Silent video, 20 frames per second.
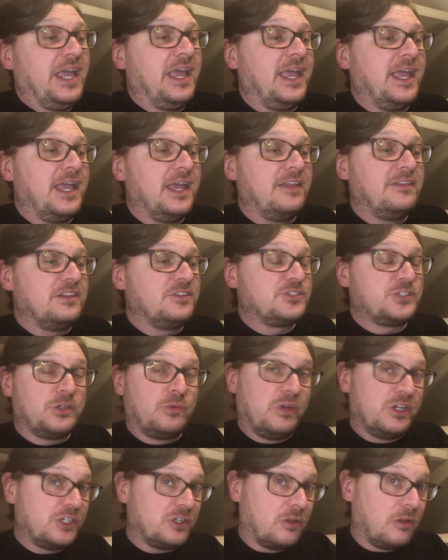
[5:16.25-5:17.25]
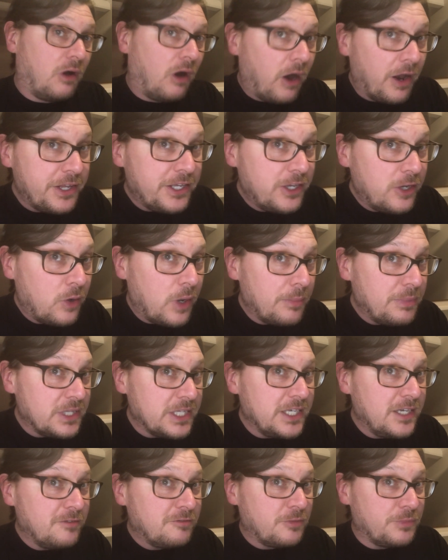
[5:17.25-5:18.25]
and it's the original audio, I
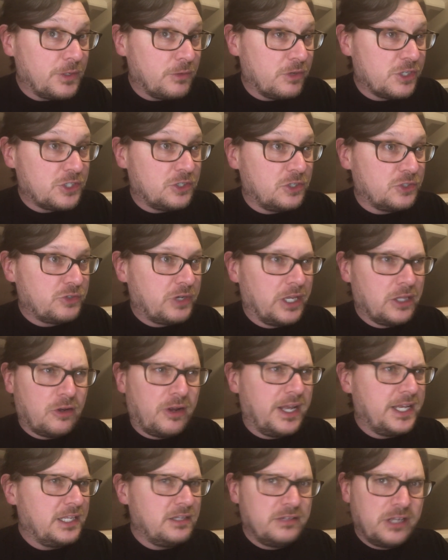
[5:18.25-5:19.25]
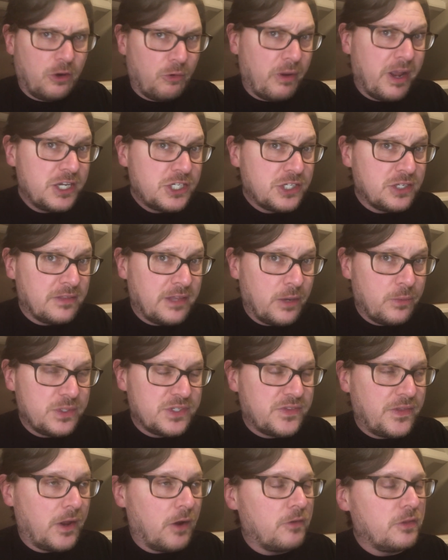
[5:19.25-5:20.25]
believe, from the original trailer, any narration that
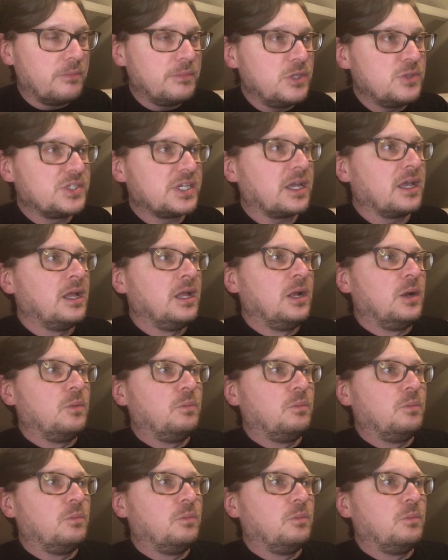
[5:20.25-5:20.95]
was there in the music,